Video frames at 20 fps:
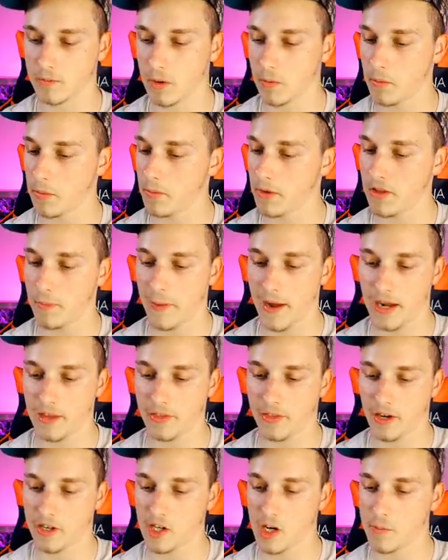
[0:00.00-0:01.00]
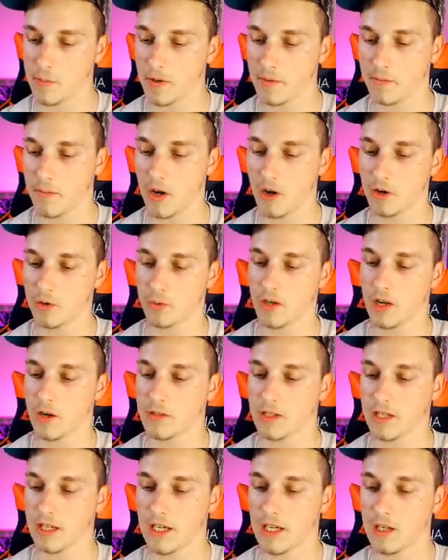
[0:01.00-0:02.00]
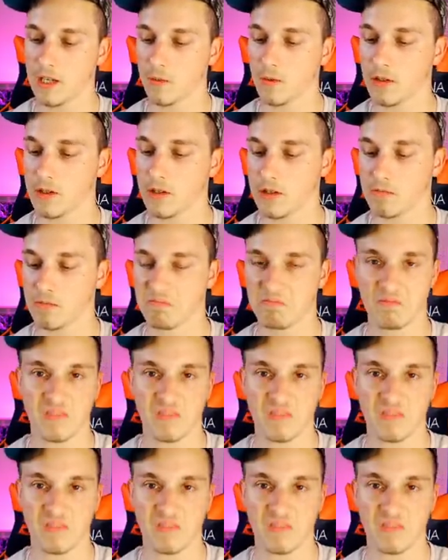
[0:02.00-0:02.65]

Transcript: Probably the pack that I opened most when I was a kid was